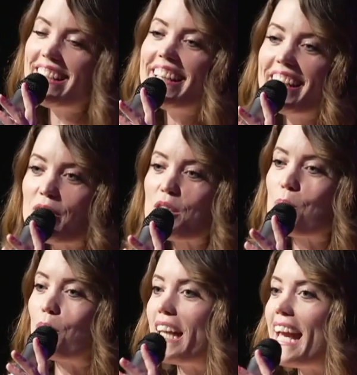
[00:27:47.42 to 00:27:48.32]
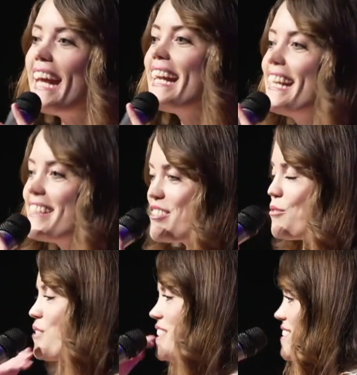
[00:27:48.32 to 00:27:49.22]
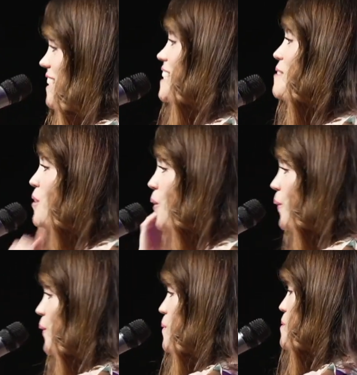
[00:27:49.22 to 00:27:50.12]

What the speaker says: he was planning to redeem the whole human